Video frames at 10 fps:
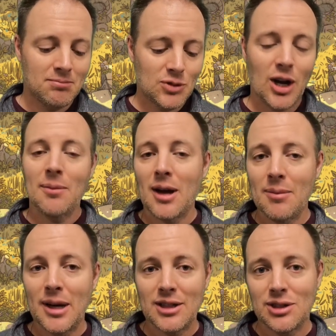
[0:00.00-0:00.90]
try my
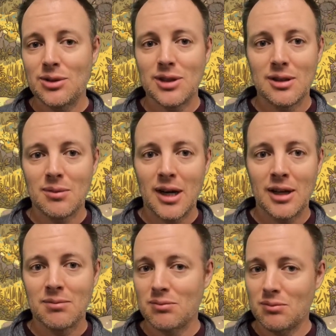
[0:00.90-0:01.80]
best using
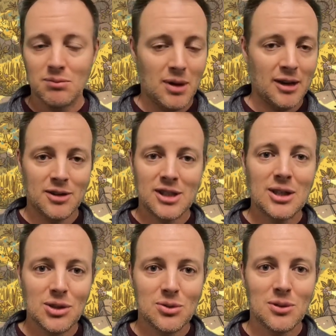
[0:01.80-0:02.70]
my
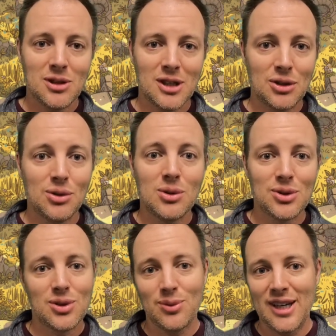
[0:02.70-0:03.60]
skills with the Google
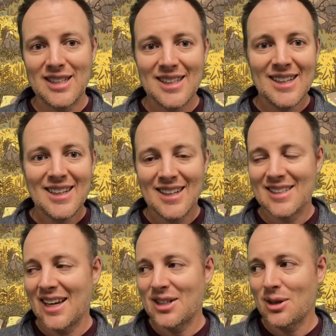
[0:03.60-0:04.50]
Suite,
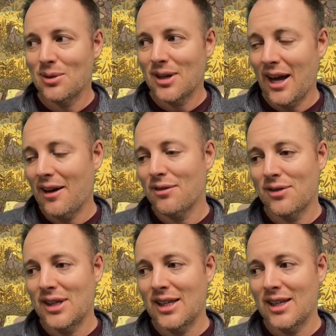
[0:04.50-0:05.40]
because I don't
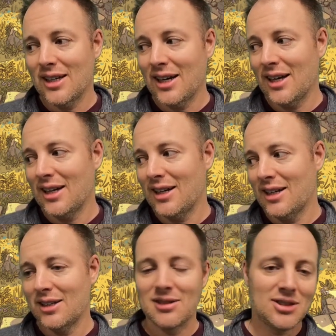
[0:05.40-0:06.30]
have
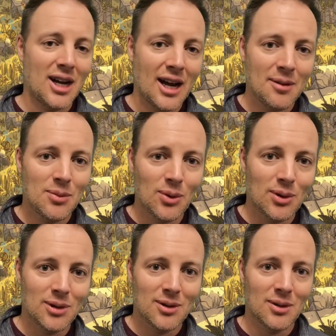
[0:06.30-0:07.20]
the time
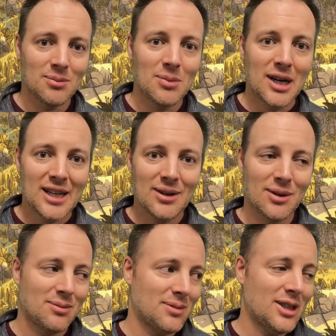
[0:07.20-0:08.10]
or money
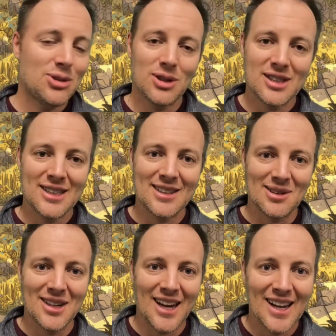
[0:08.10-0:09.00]
or interest in
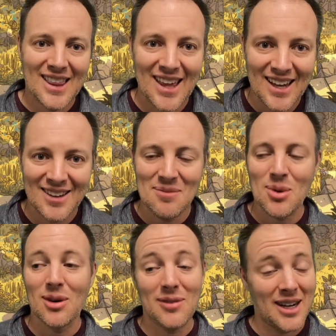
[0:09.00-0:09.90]
learning anything
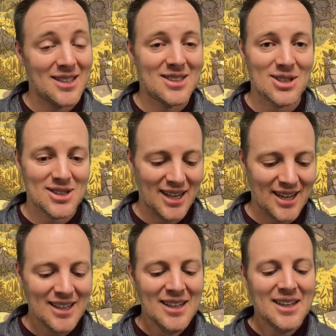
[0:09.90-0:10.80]
more advanced just
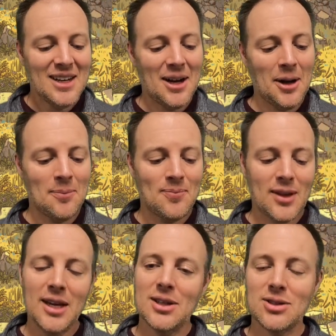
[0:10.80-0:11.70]
yet,
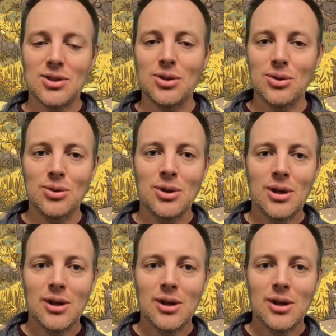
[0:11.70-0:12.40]
is to